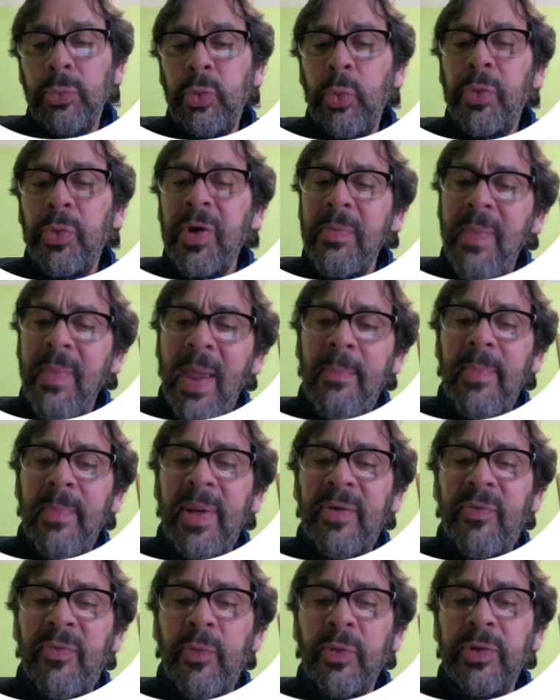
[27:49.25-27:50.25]

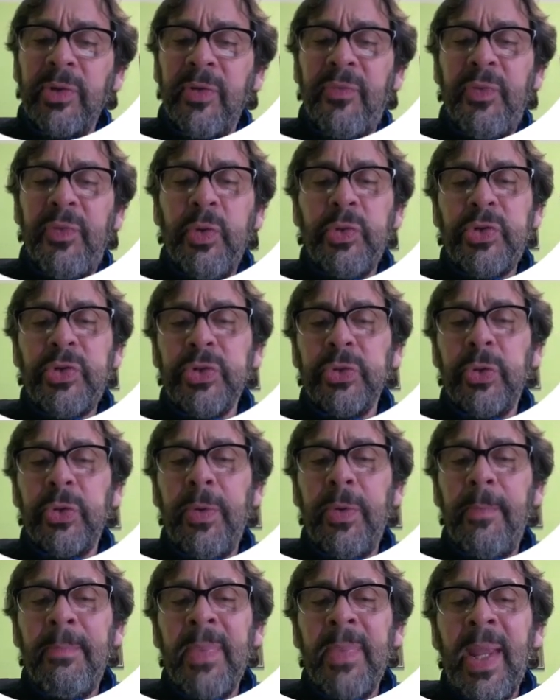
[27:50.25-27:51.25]
remember for the future
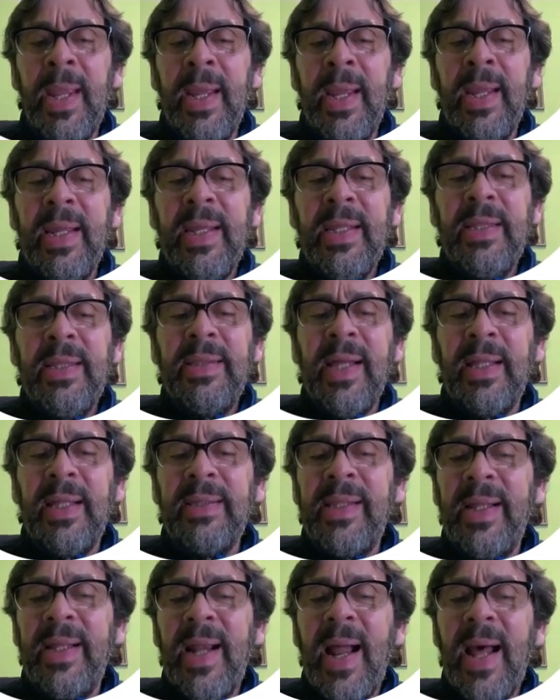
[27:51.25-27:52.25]
is
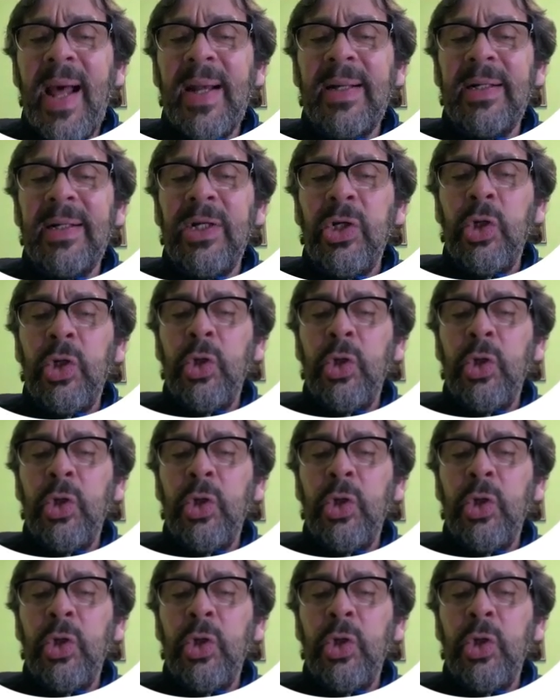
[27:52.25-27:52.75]
that there are